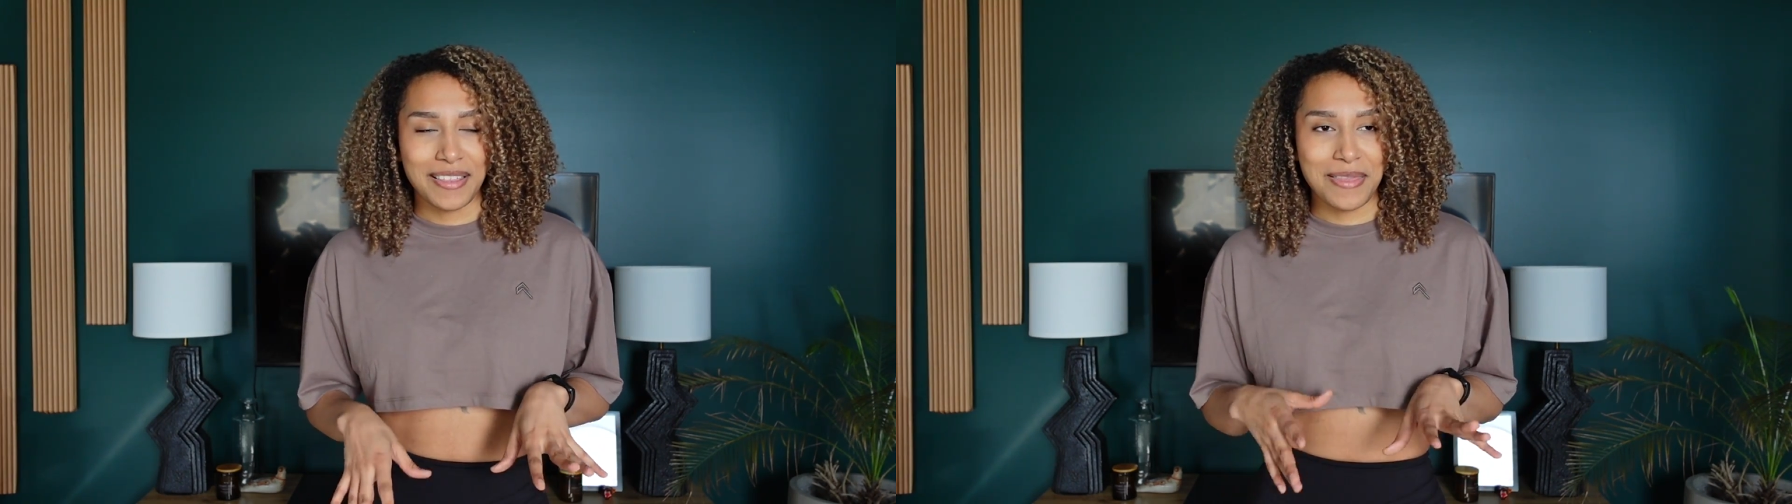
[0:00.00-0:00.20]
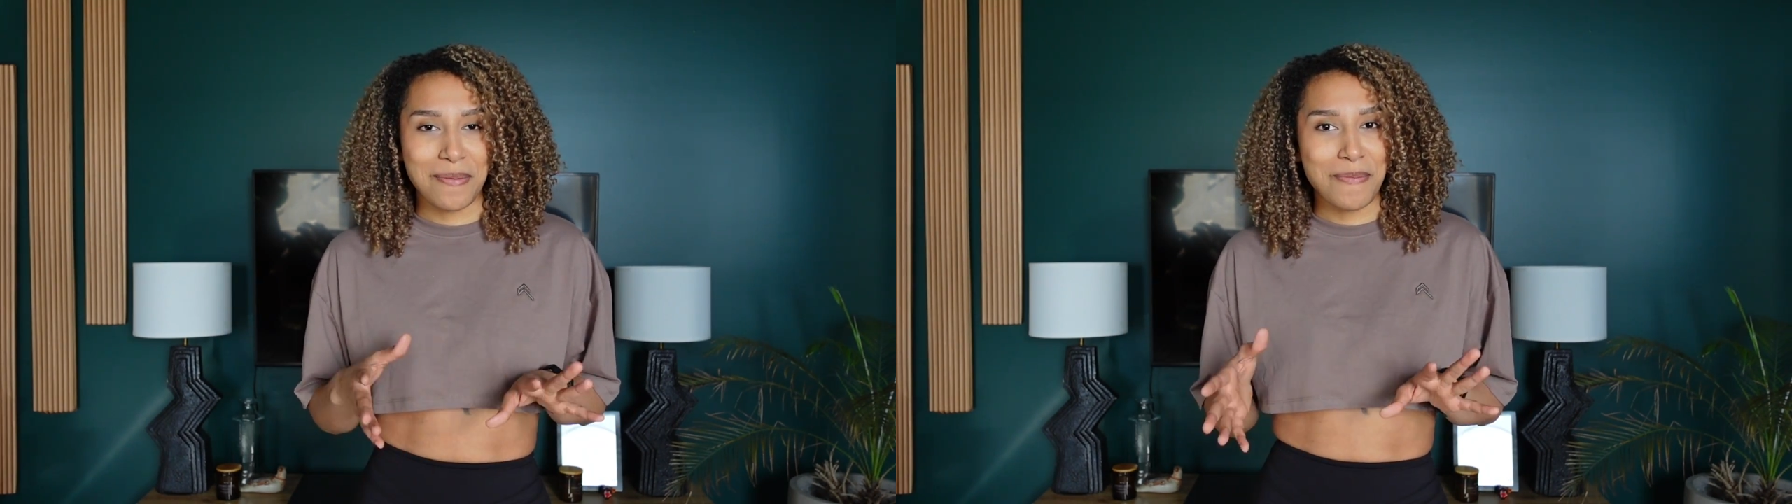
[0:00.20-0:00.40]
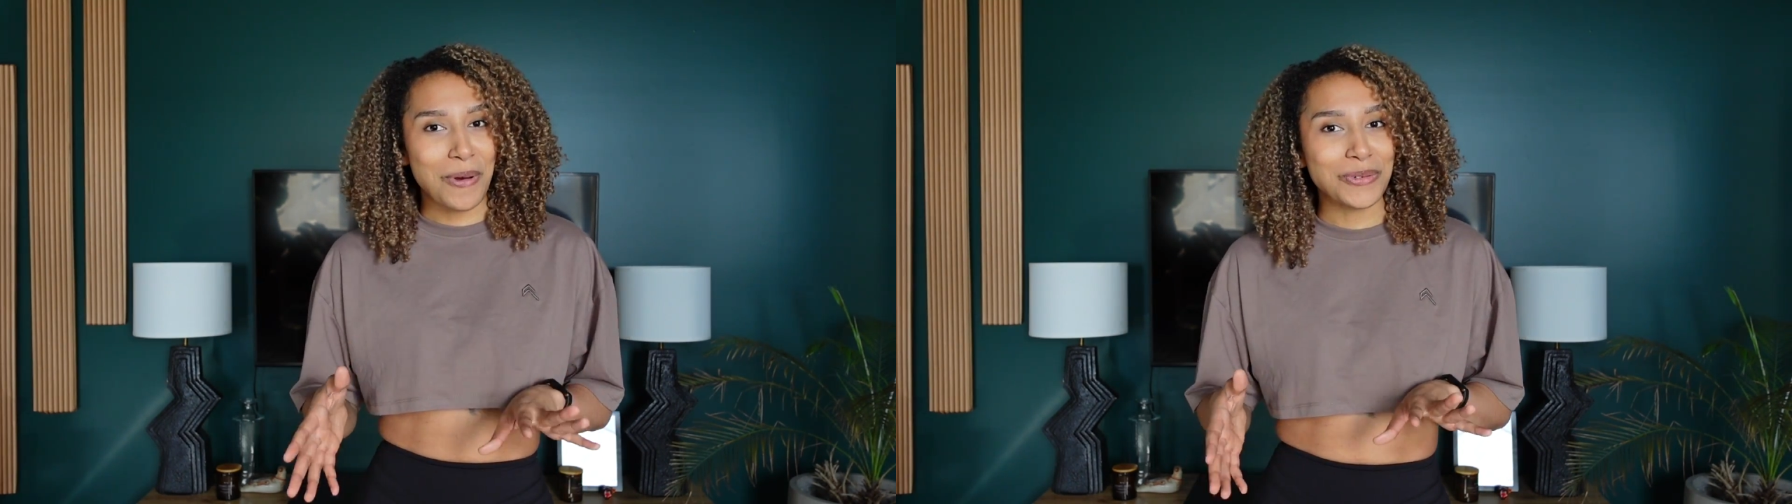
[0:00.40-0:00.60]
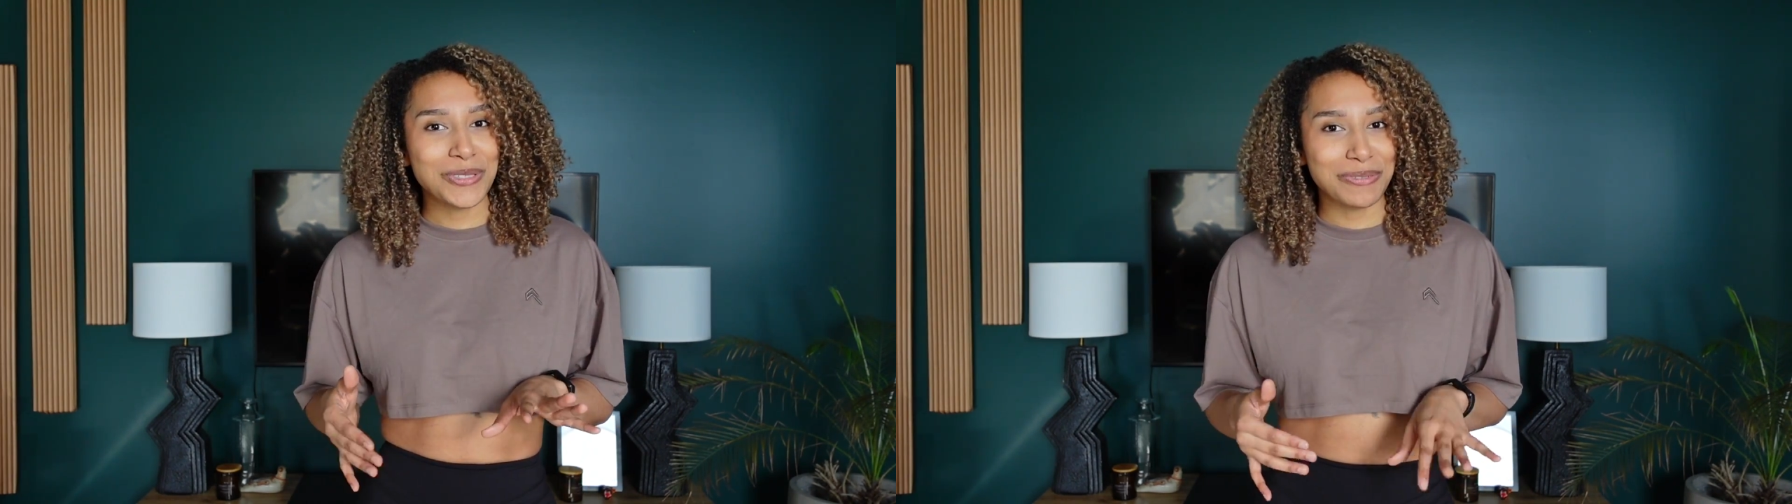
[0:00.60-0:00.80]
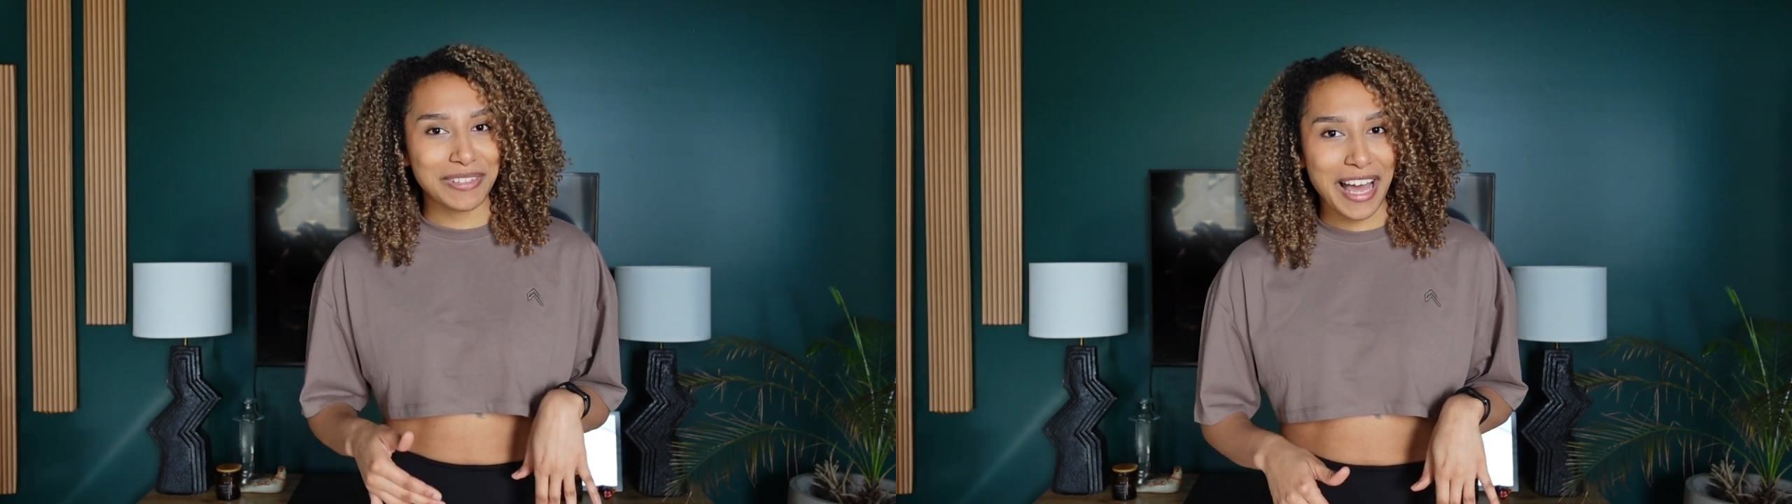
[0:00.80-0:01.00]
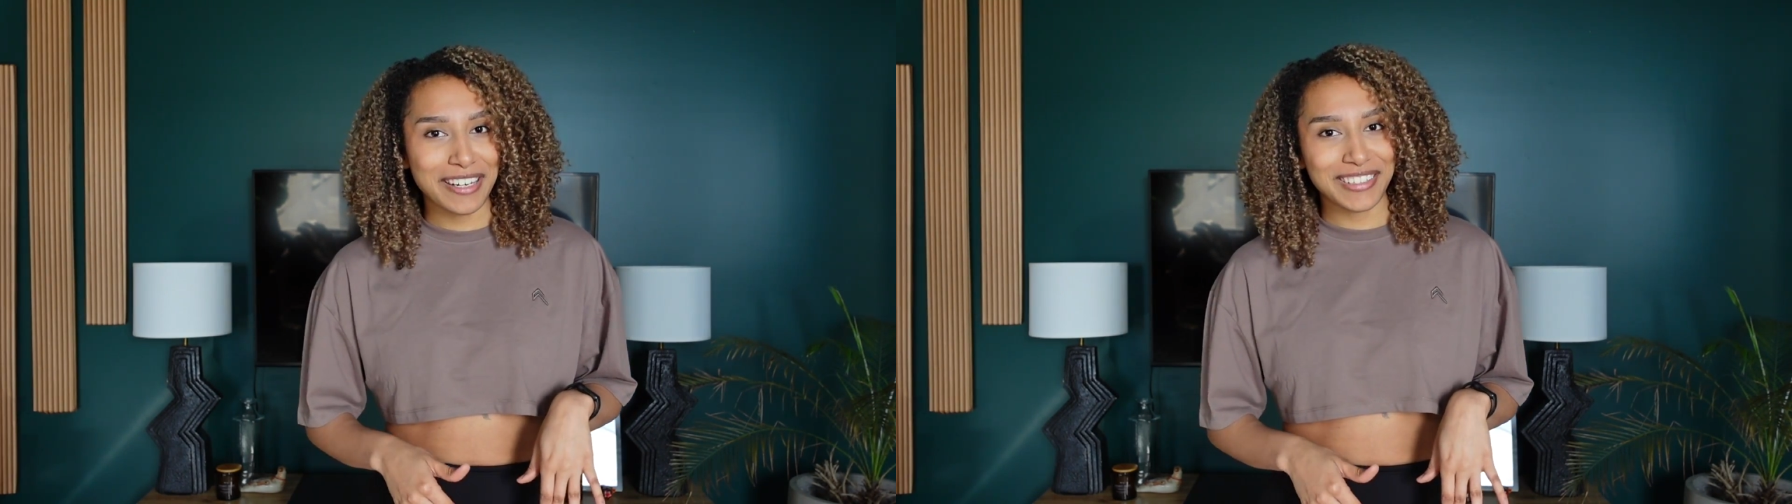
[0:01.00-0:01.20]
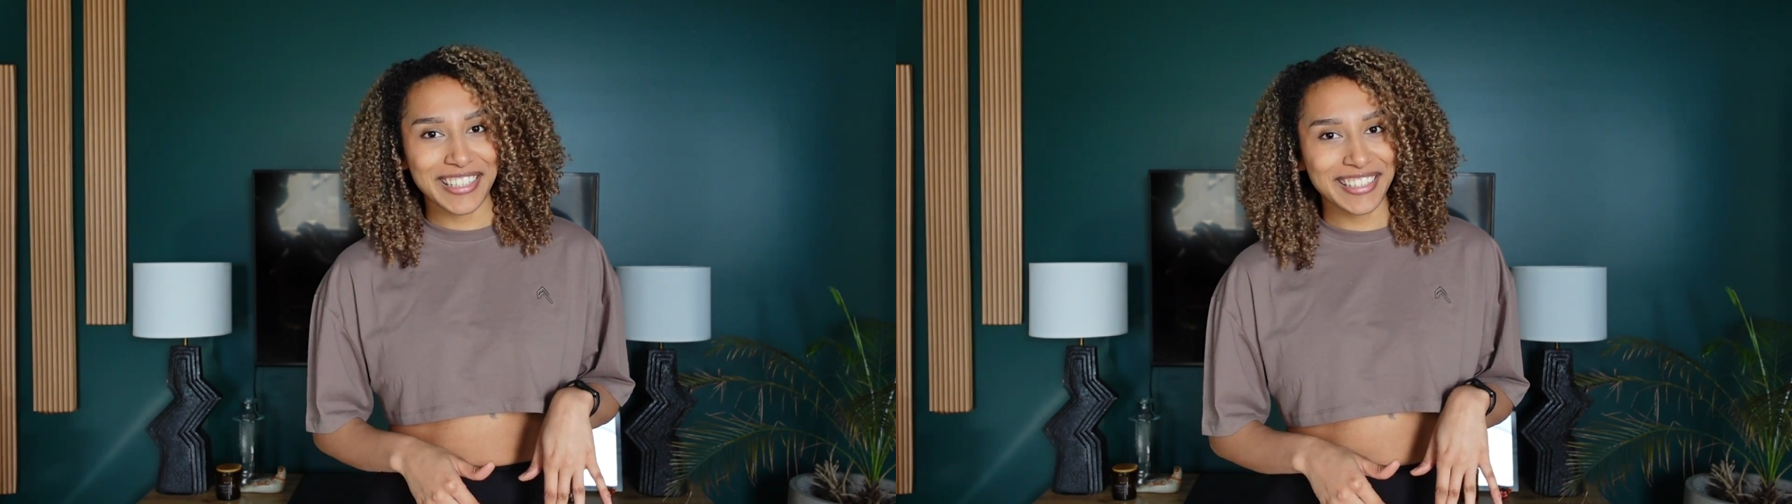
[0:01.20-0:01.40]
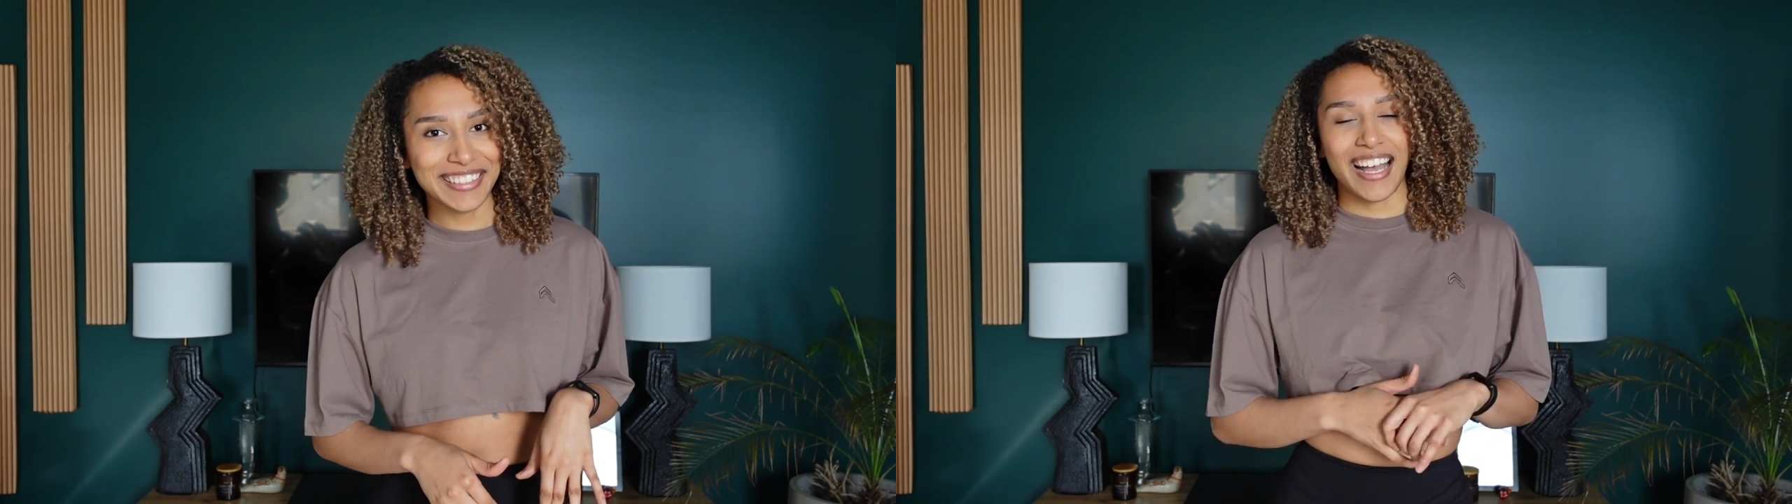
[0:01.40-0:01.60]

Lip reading: the most flattering.